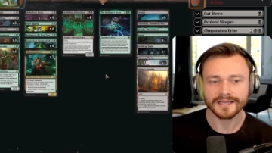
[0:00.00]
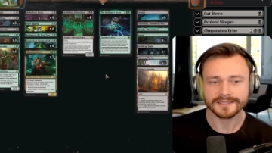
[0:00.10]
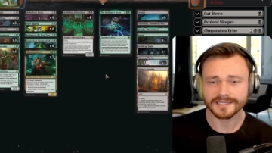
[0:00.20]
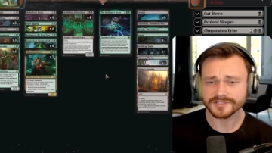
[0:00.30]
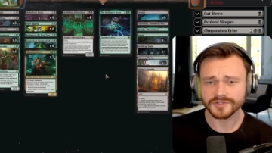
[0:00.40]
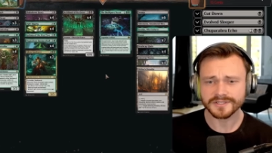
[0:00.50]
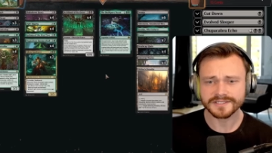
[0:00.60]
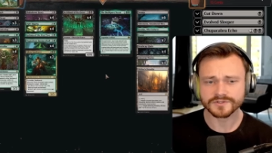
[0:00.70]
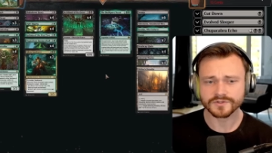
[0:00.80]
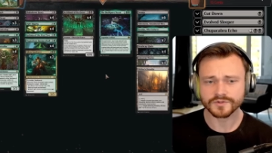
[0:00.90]
Not sure you
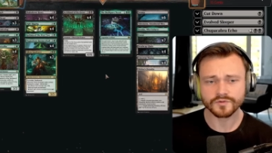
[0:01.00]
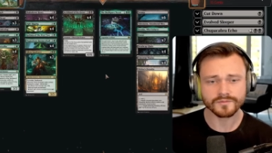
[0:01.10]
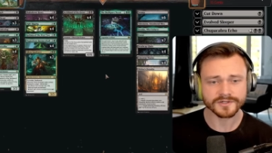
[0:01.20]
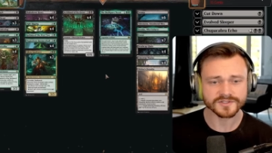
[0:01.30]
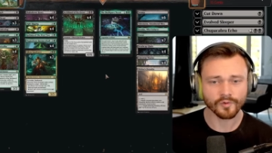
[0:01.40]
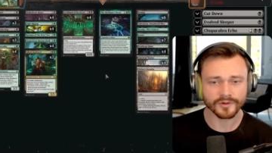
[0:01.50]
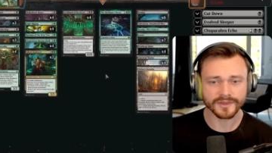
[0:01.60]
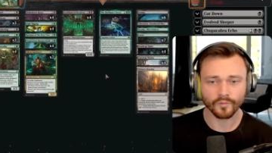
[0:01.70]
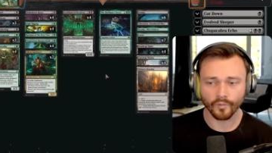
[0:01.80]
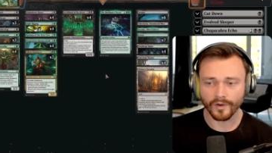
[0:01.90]
need too much more
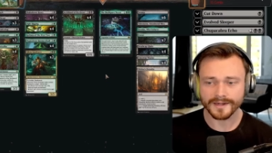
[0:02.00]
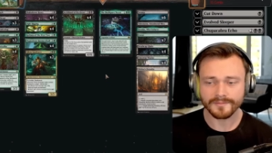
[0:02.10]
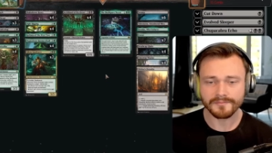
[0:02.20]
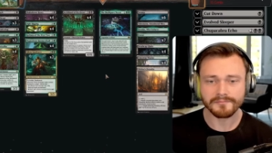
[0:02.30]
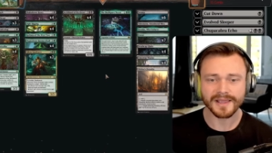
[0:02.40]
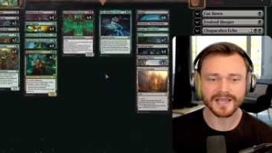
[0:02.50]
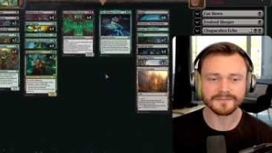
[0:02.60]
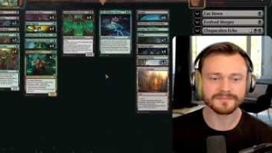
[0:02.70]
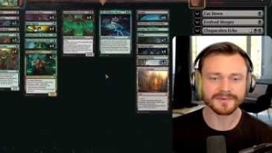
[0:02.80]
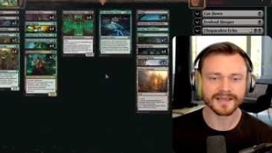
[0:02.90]
than one,
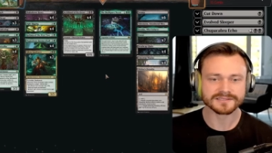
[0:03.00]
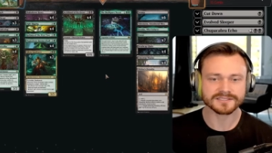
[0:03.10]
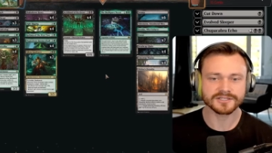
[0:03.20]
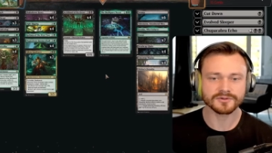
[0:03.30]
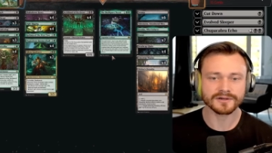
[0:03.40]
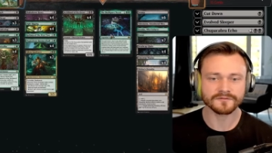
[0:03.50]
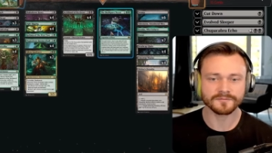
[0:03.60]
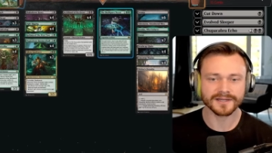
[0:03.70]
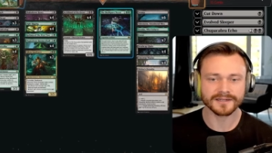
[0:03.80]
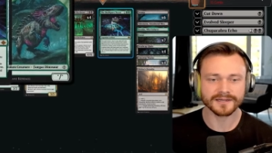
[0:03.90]
maybe max 2 of,
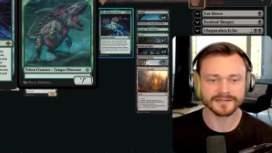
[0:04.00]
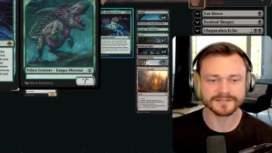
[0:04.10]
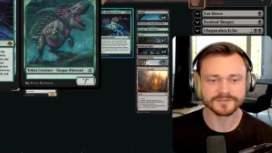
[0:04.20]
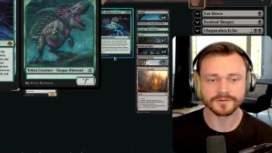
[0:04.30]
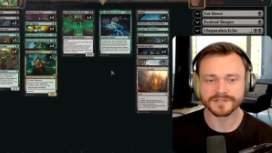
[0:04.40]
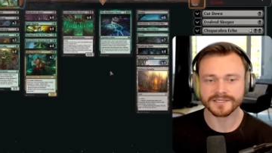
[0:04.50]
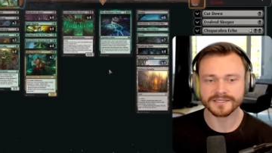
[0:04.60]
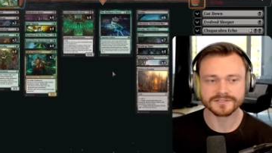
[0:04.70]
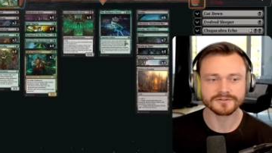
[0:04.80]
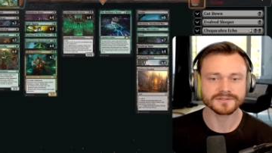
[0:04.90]
but certainly
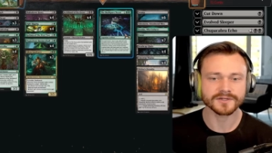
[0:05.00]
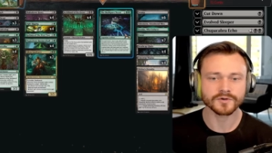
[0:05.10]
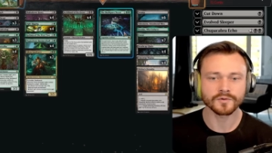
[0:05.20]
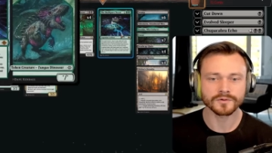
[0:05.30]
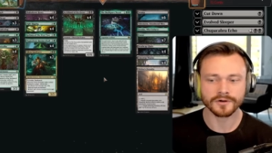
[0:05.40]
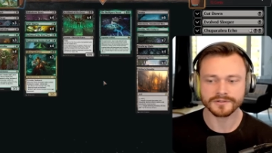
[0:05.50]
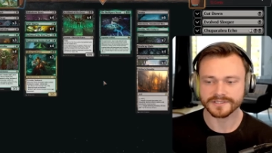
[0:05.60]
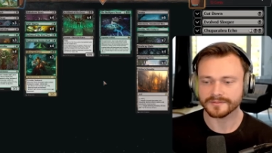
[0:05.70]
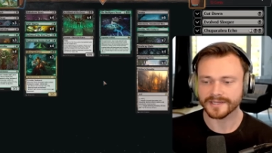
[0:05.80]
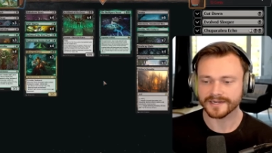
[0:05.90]
a cool card to
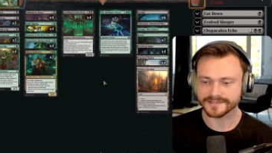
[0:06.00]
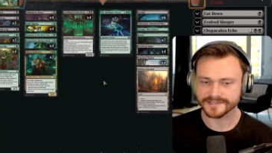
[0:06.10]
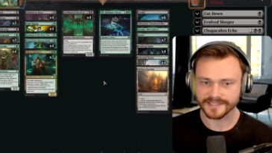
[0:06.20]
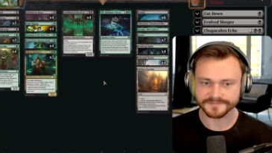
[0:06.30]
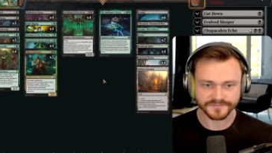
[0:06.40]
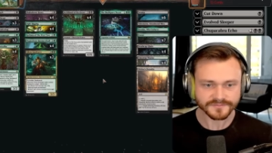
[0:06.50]
come out of the set.